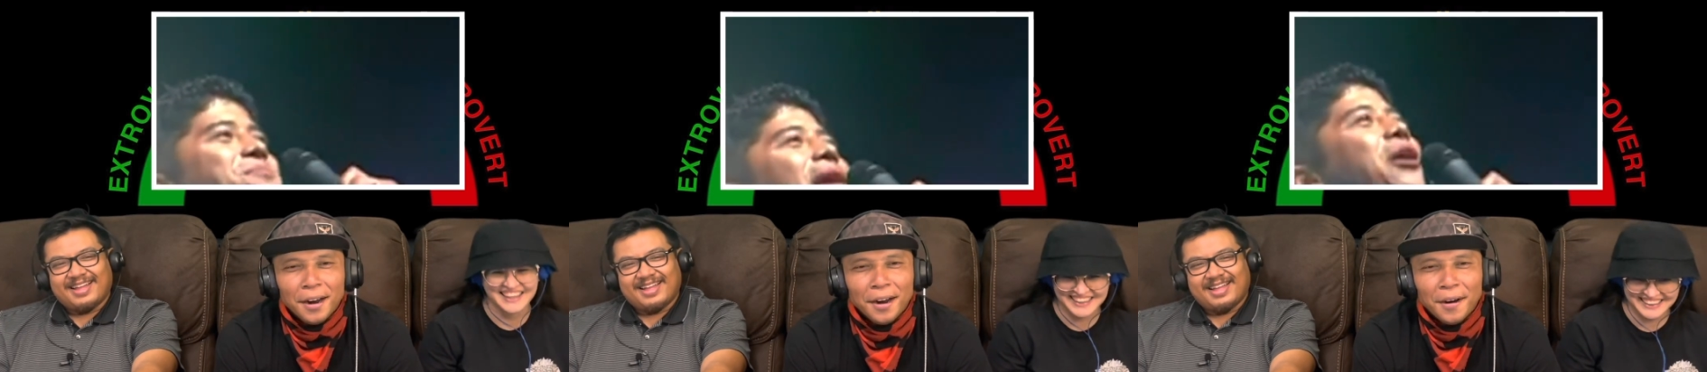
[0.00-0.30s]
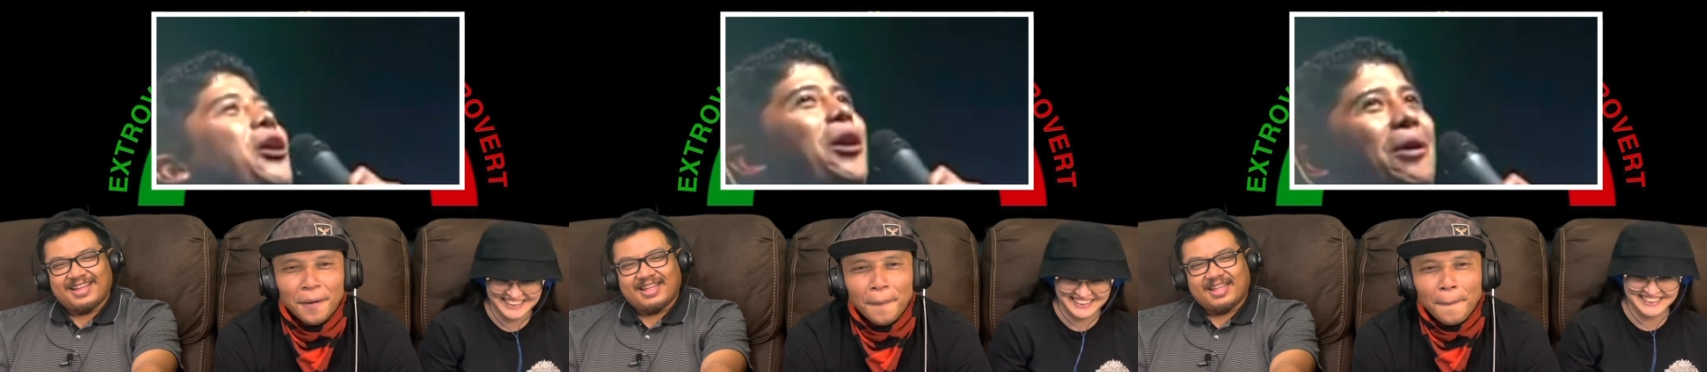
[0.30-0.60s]
Speaker 1: I go,
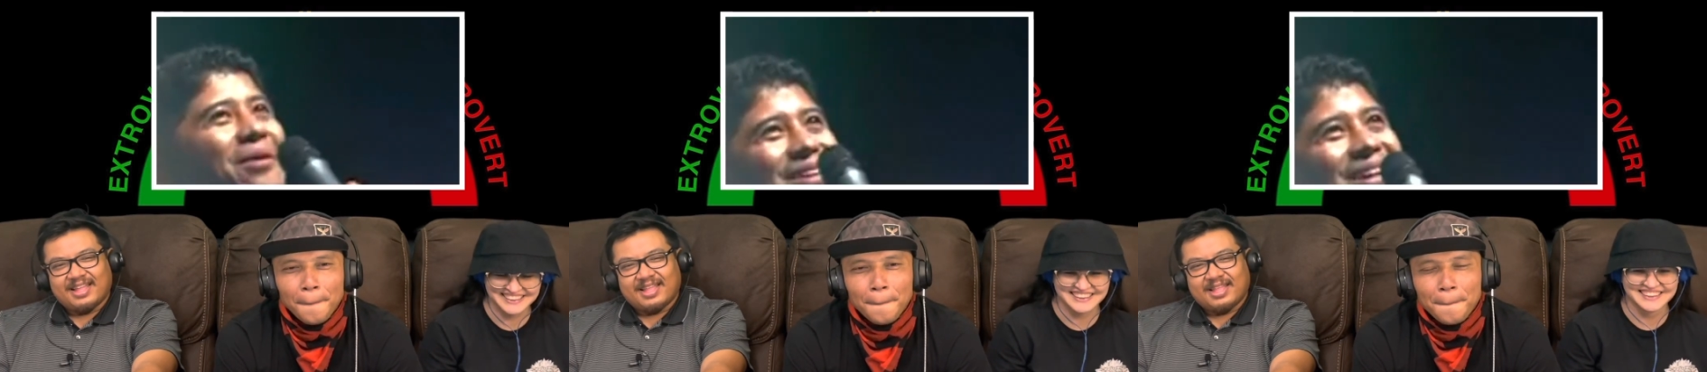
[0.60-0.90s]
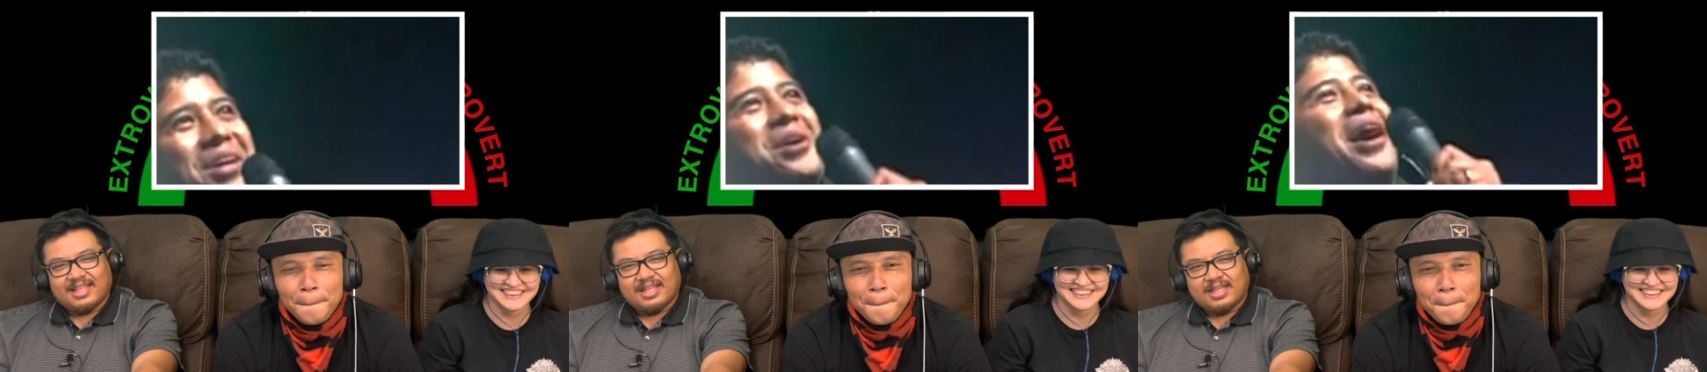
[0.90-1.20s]

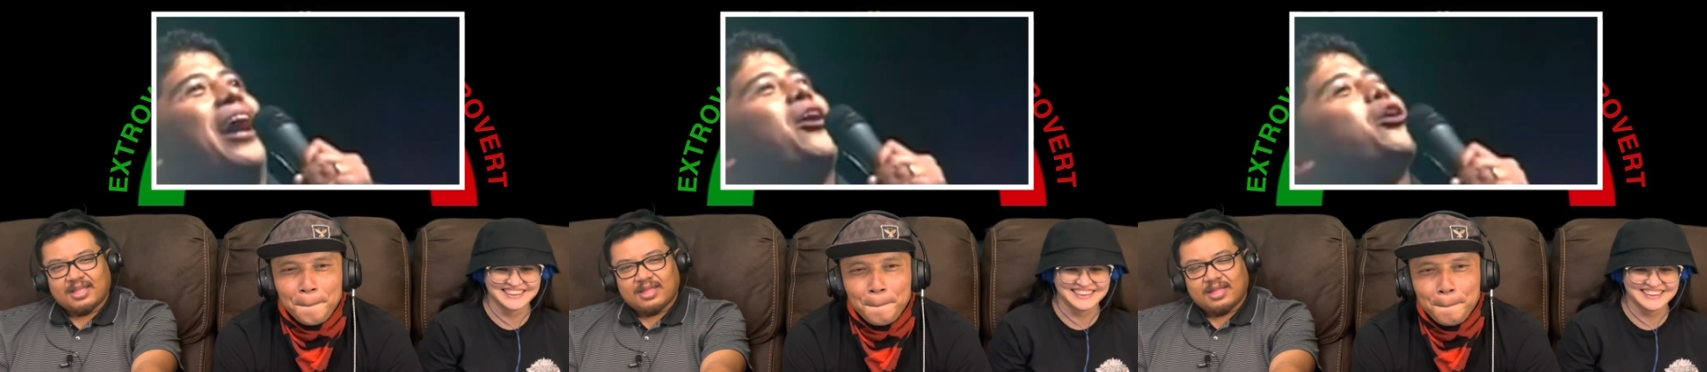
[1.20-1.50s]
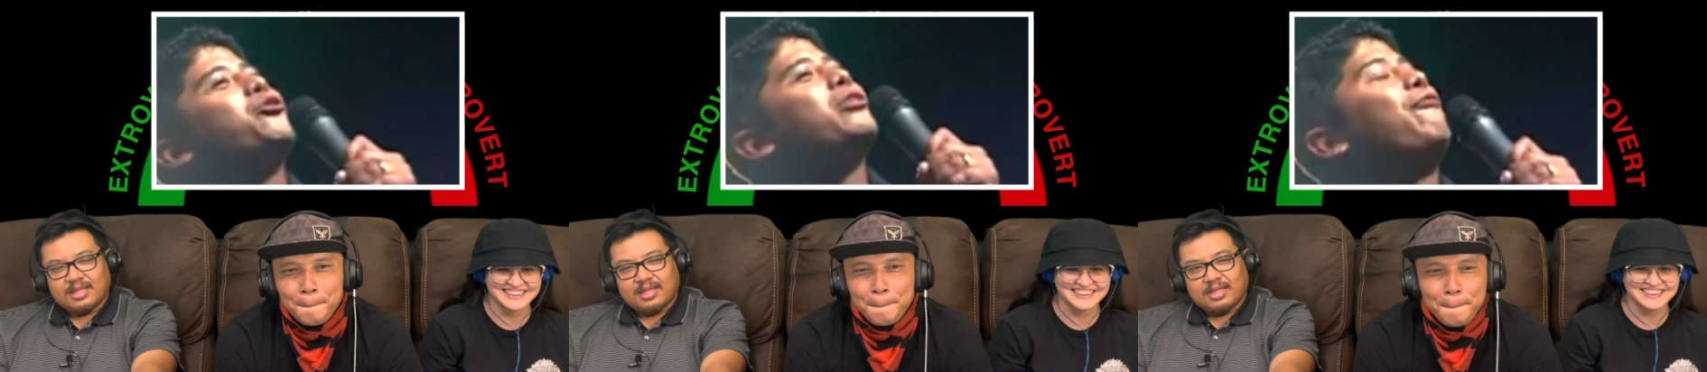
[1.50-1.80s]
I go
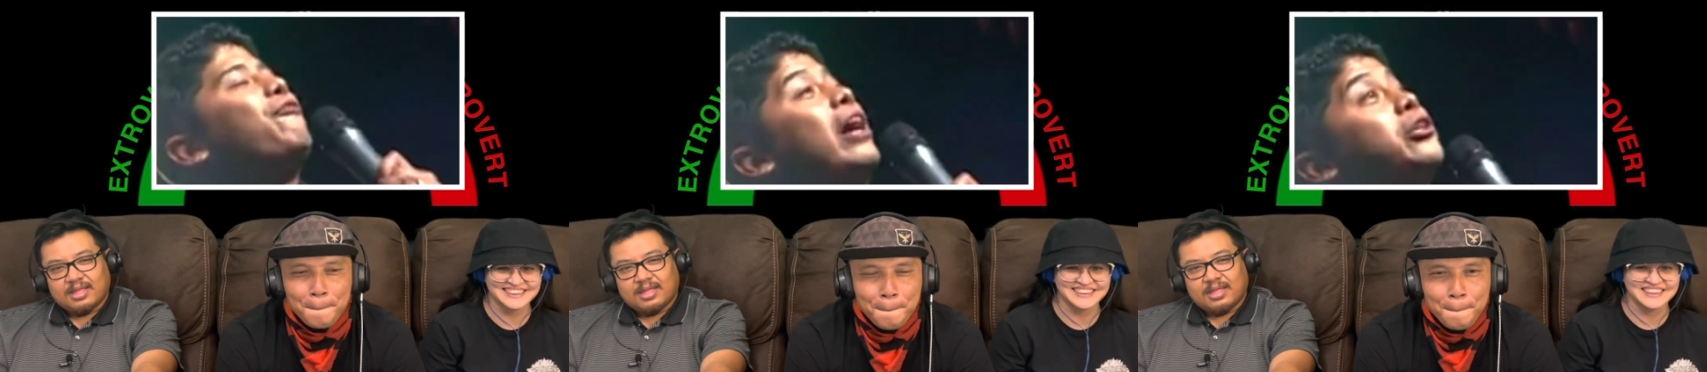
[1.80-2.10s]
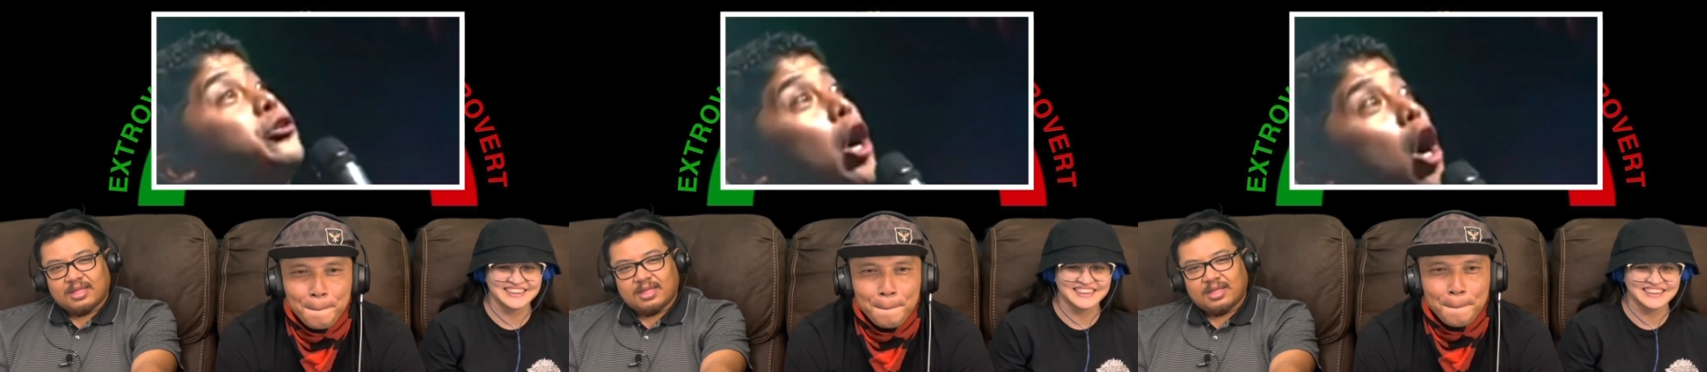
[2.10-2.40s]
to the pet
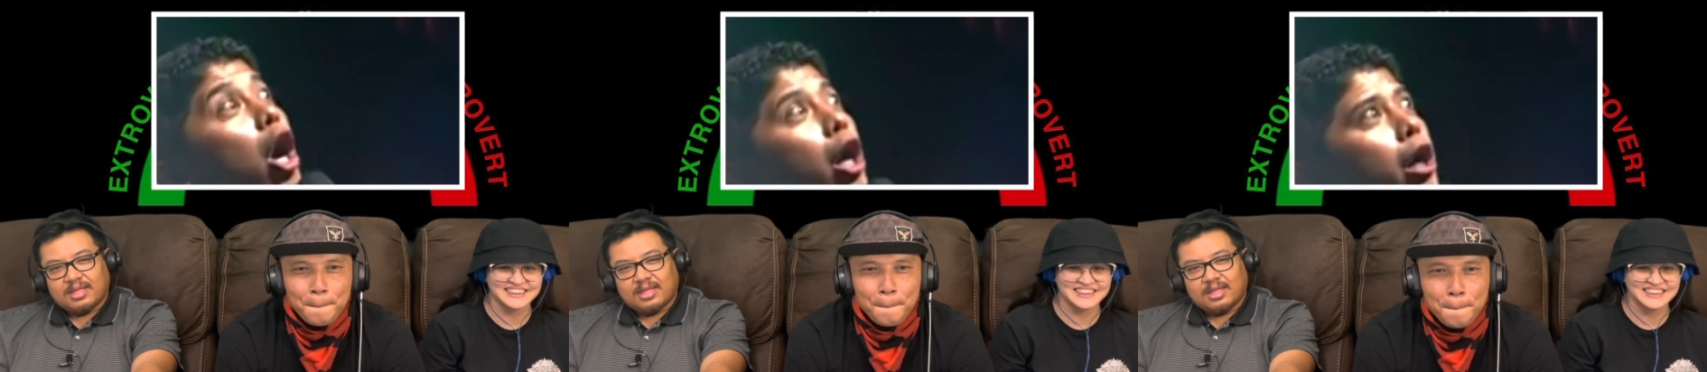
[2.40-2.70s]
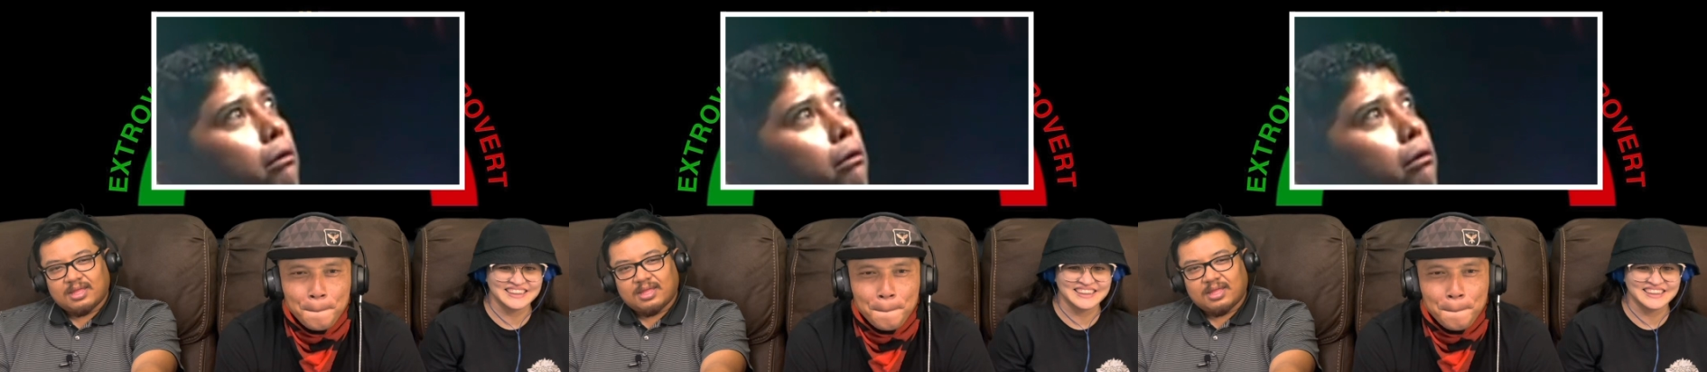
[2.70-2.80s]
store.